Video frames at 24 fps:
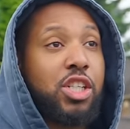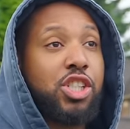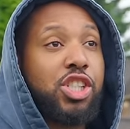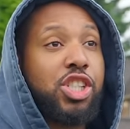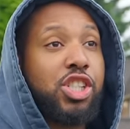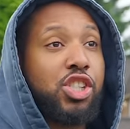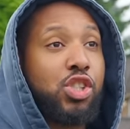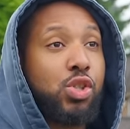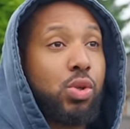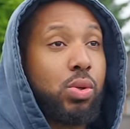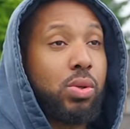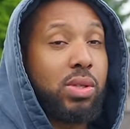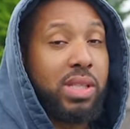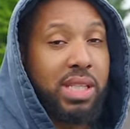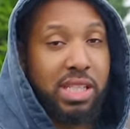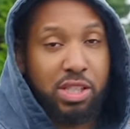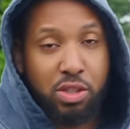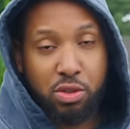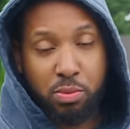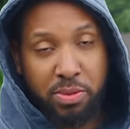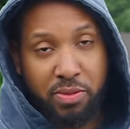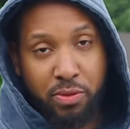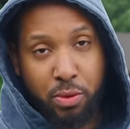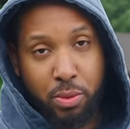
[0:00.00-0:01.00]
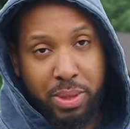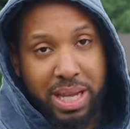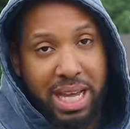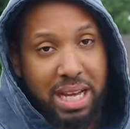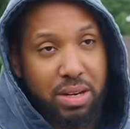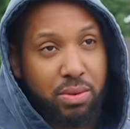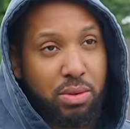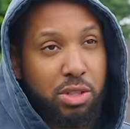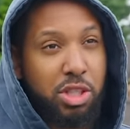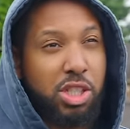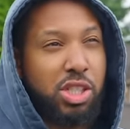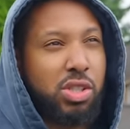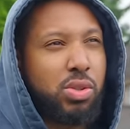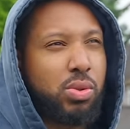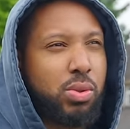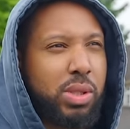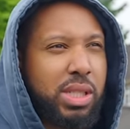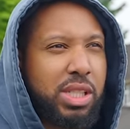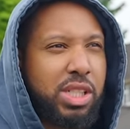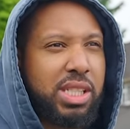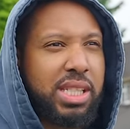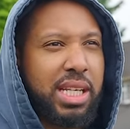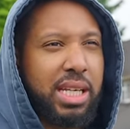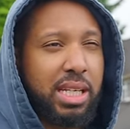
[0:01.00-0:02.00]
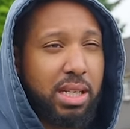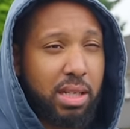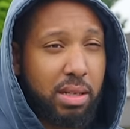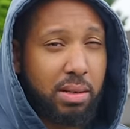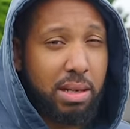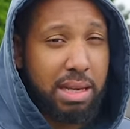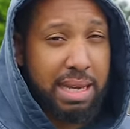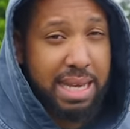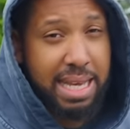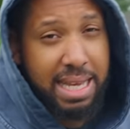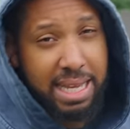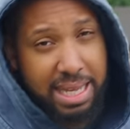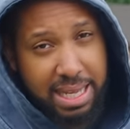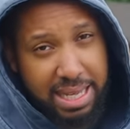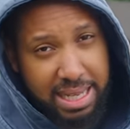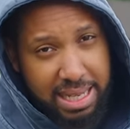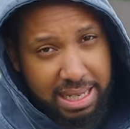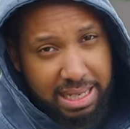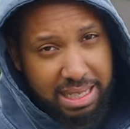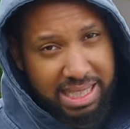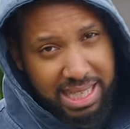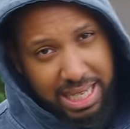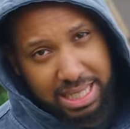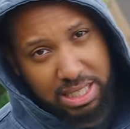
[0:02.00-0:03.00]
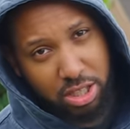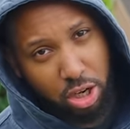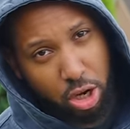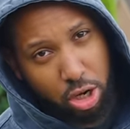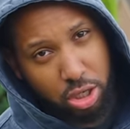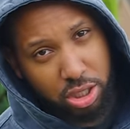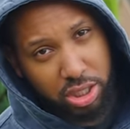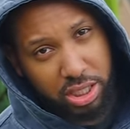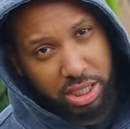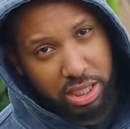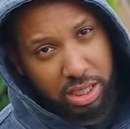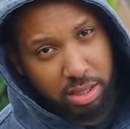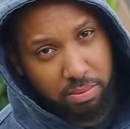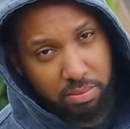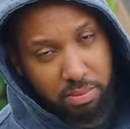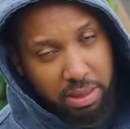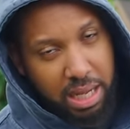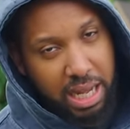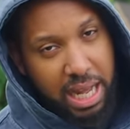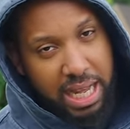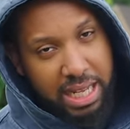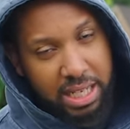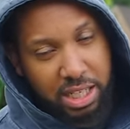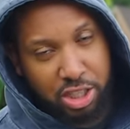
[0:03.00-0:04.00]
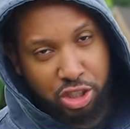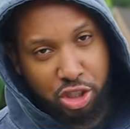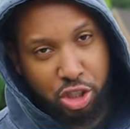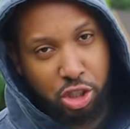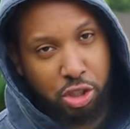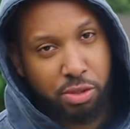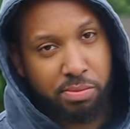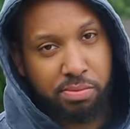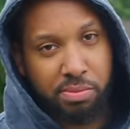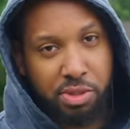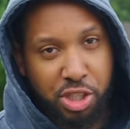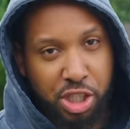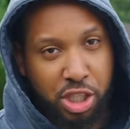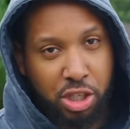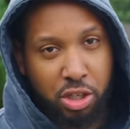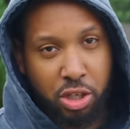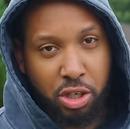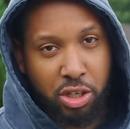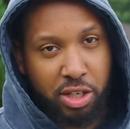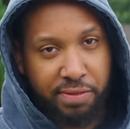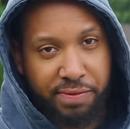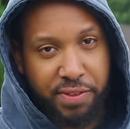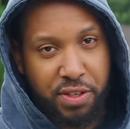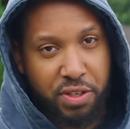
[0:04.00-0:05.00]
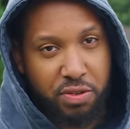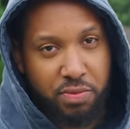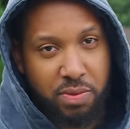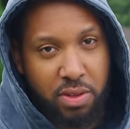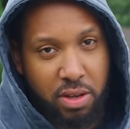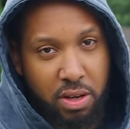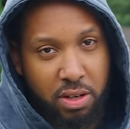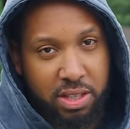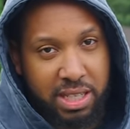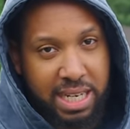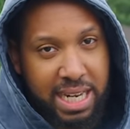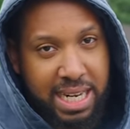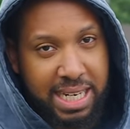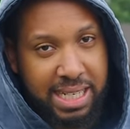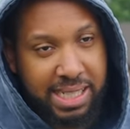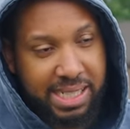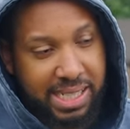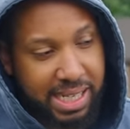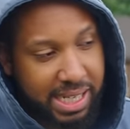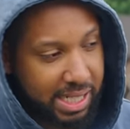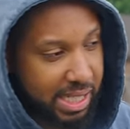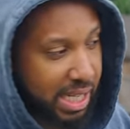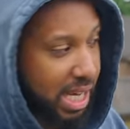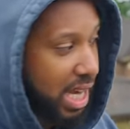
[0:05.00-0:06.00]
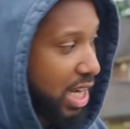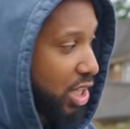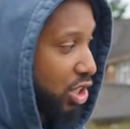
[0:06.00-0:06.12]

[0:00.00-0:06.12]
She saw it, this was before we had one, she saw it and she said, is that a Honda? I assume she got it confused with the Honda NSX.